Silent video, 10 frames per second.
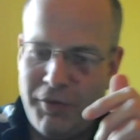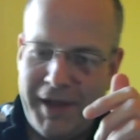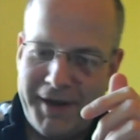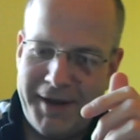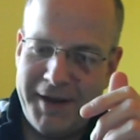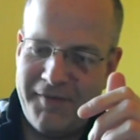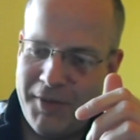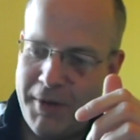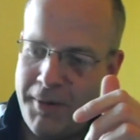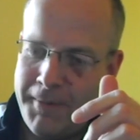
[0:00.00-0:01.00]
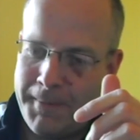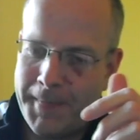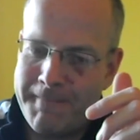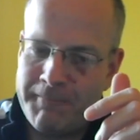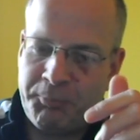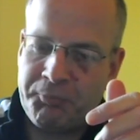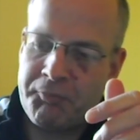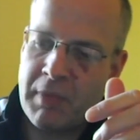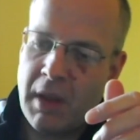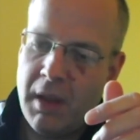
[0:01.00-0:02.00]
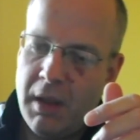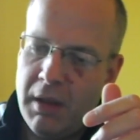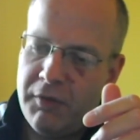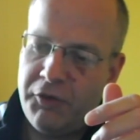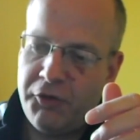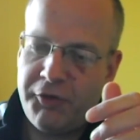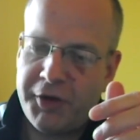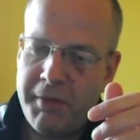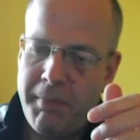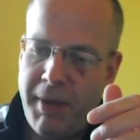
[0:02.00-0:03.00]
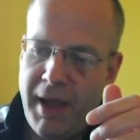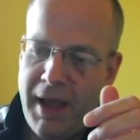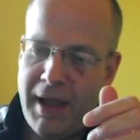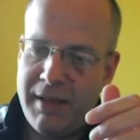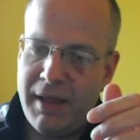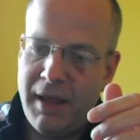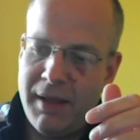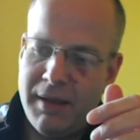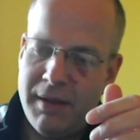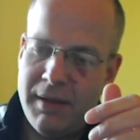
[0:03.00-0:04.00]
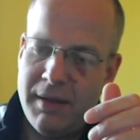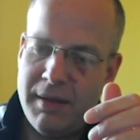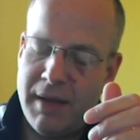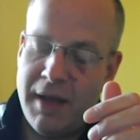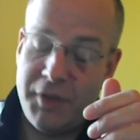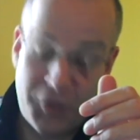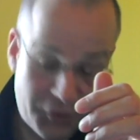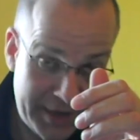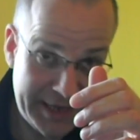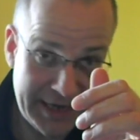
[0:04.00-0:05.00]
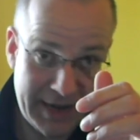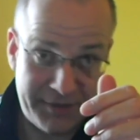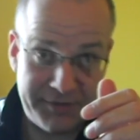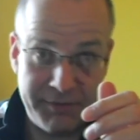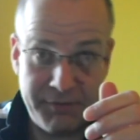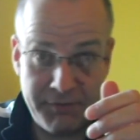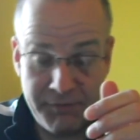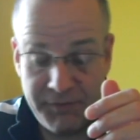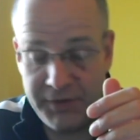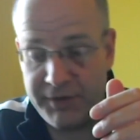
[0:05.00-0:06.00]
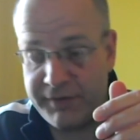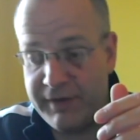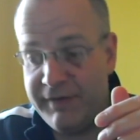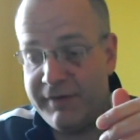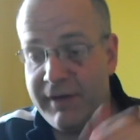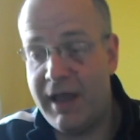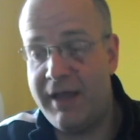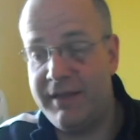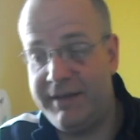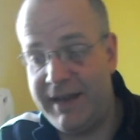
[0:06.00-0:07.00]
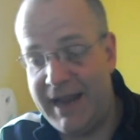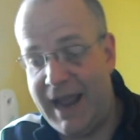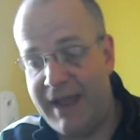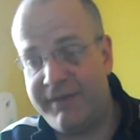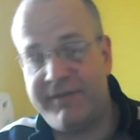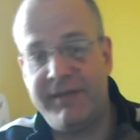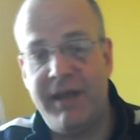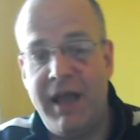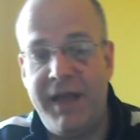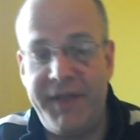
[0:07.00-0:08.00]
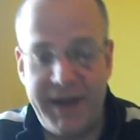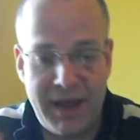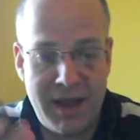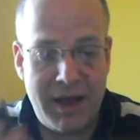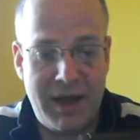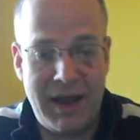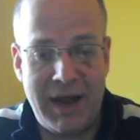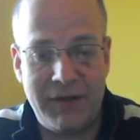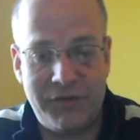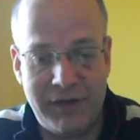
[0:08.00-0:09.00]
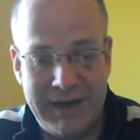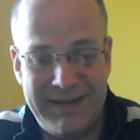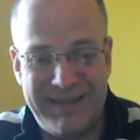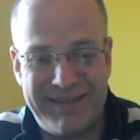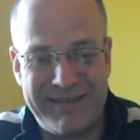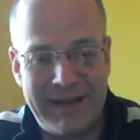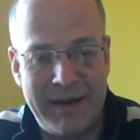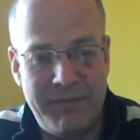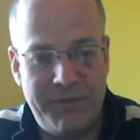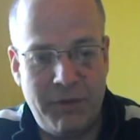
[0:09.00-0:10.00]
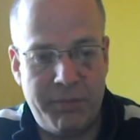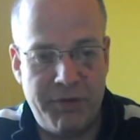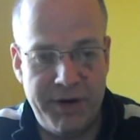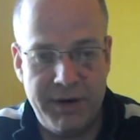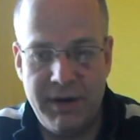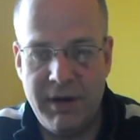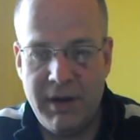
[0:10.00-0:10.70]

Put that down there for the moment. So just to compare the 3DS versus the DS, they are actually the same footprint.